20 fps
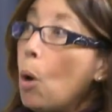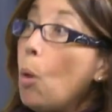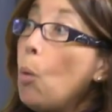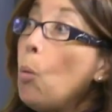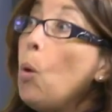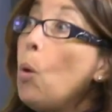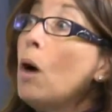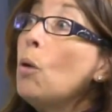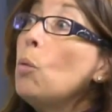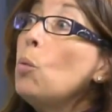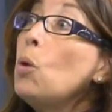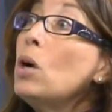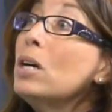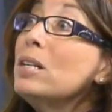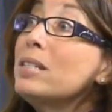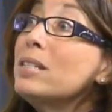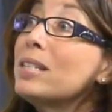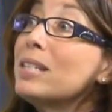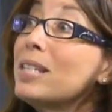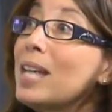what
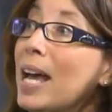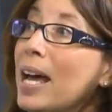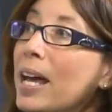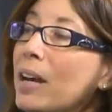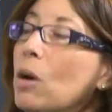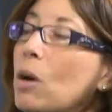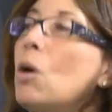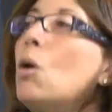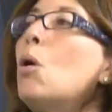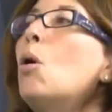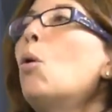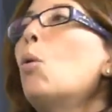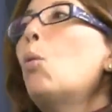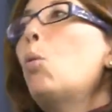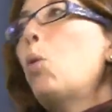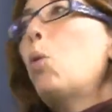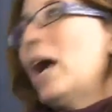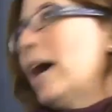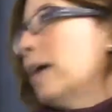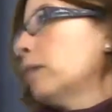was said.
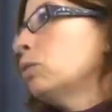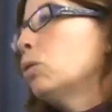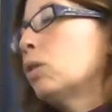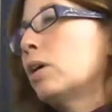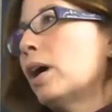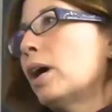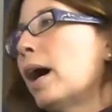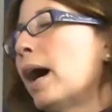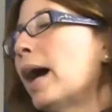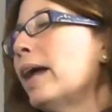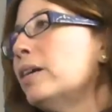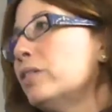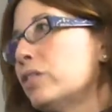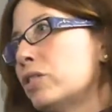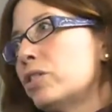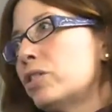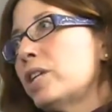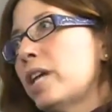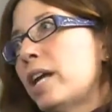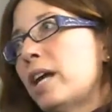Wow, Laura, I
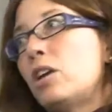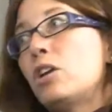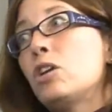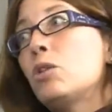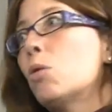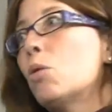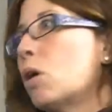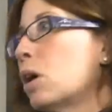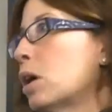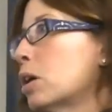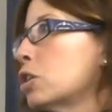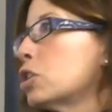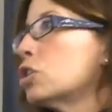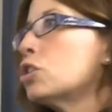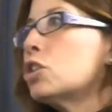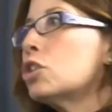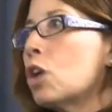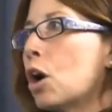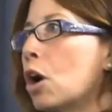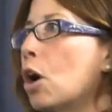understand you are
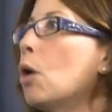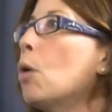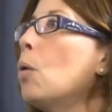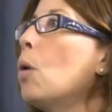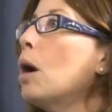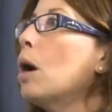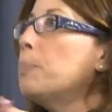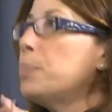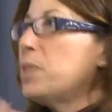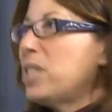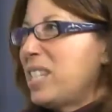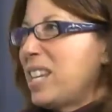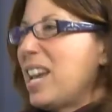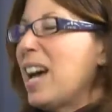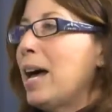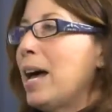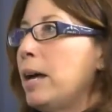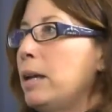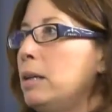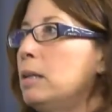so
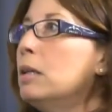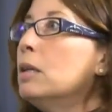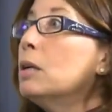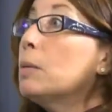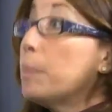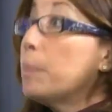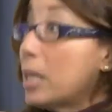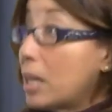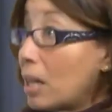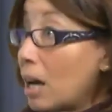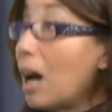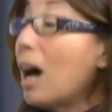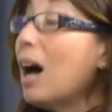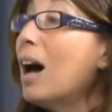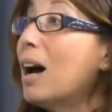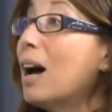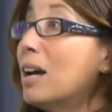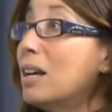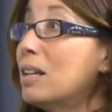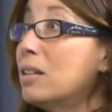upset mm-hmm.
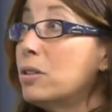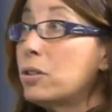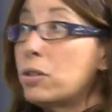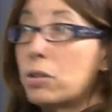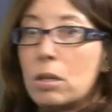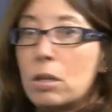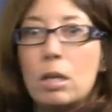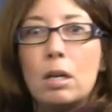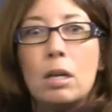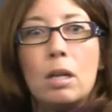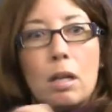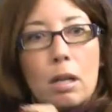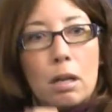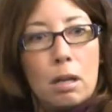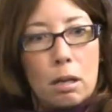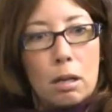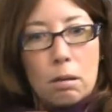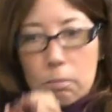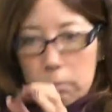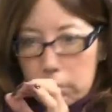because
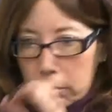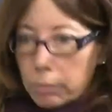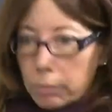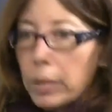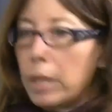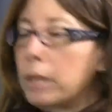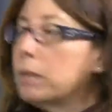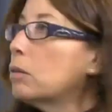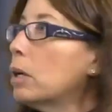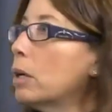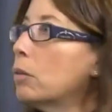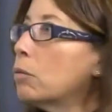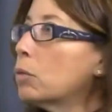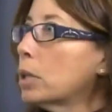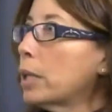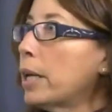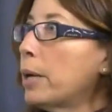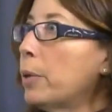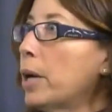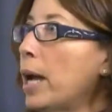
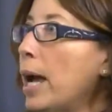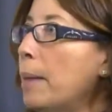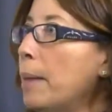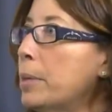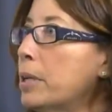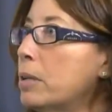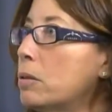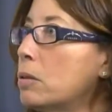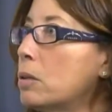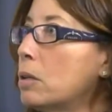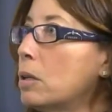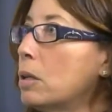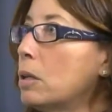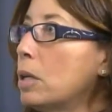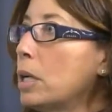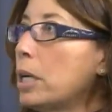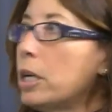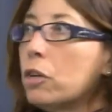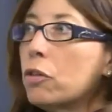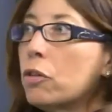relay what happened right. in your